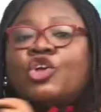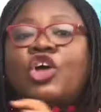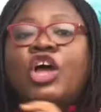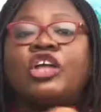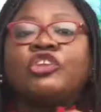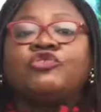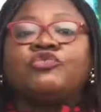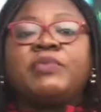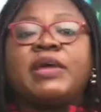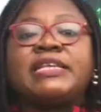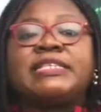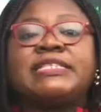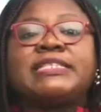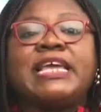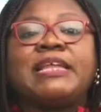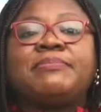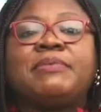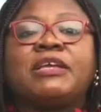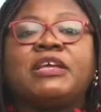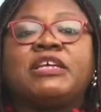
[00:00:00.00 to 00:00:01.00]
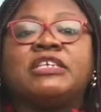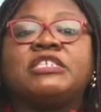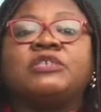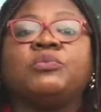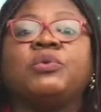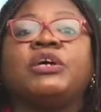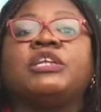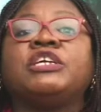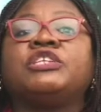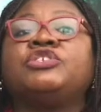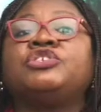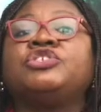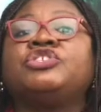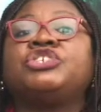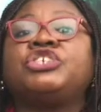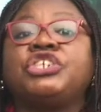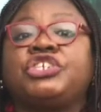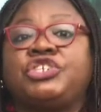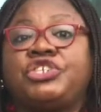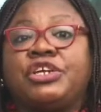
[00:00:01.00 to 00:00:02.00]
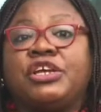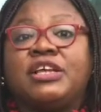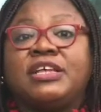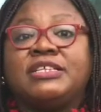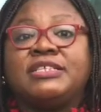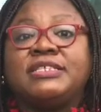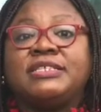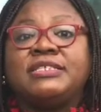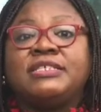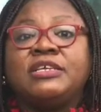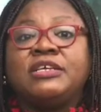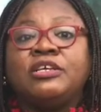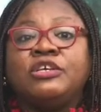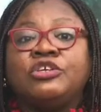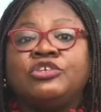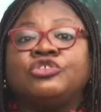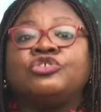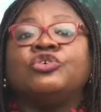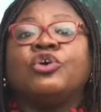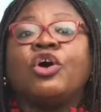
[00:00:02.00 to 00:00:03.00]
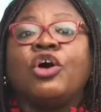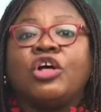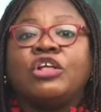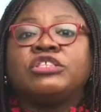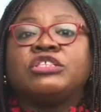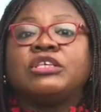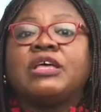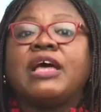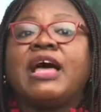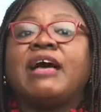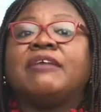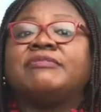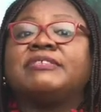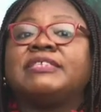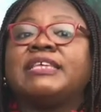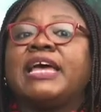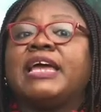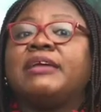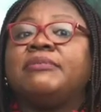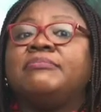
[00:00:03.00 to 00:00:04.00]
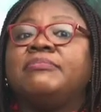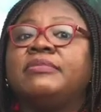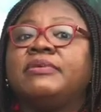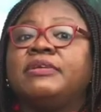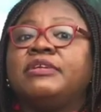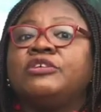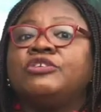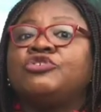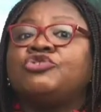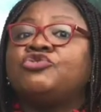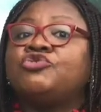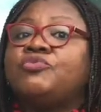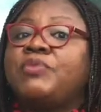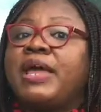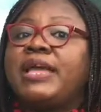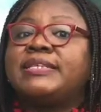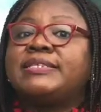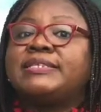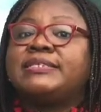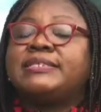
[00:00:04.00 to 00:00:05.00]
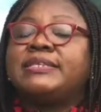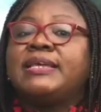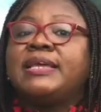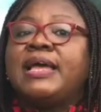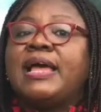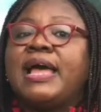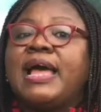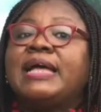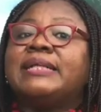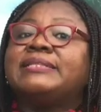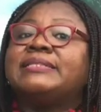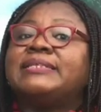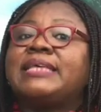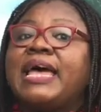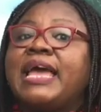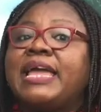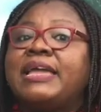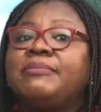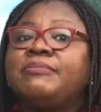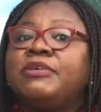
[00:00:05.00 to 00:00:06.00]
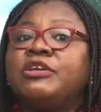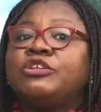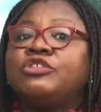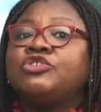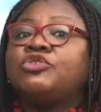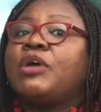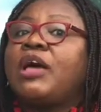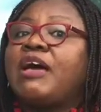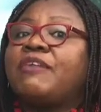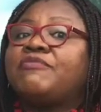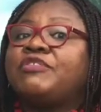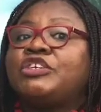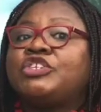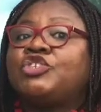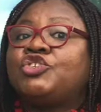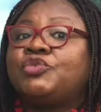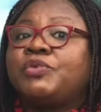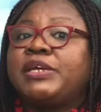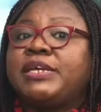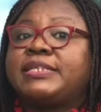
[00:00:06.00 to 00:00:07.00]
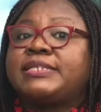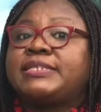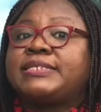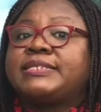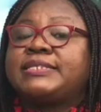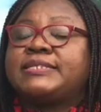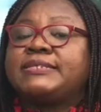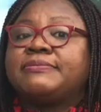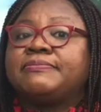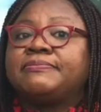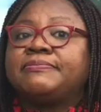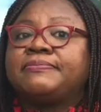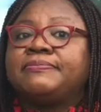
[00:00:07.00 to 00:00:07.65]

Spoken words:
God rested because he wanted to teach us to also have time to rest and time to have retreats.